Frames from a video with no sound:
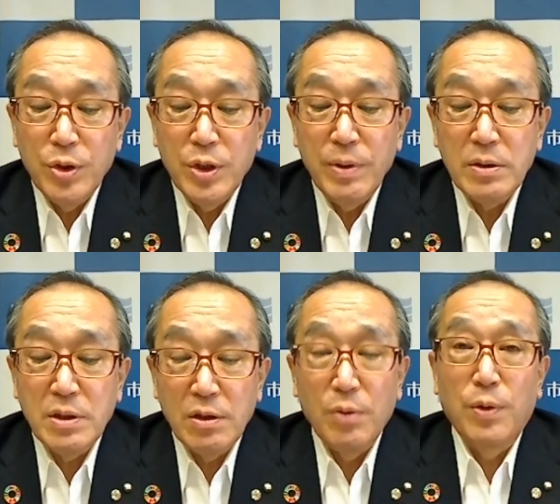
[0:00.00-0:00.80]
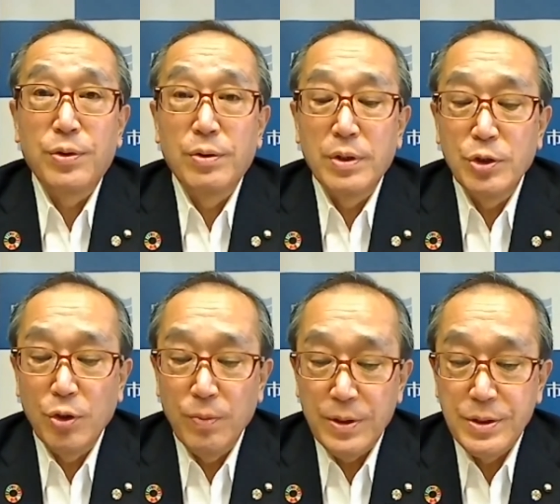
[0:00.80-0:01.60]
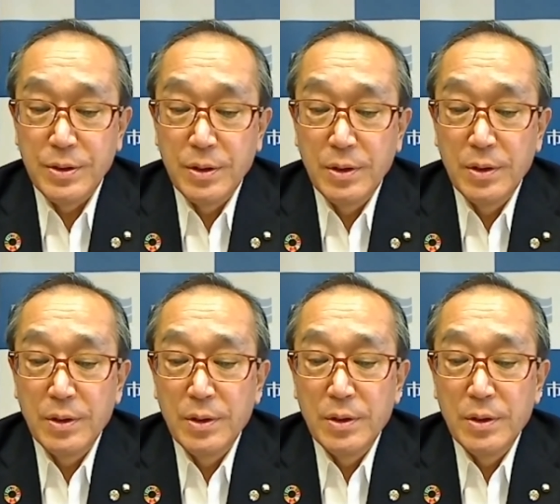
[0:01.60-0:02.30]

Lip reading: radius of the hypocenter,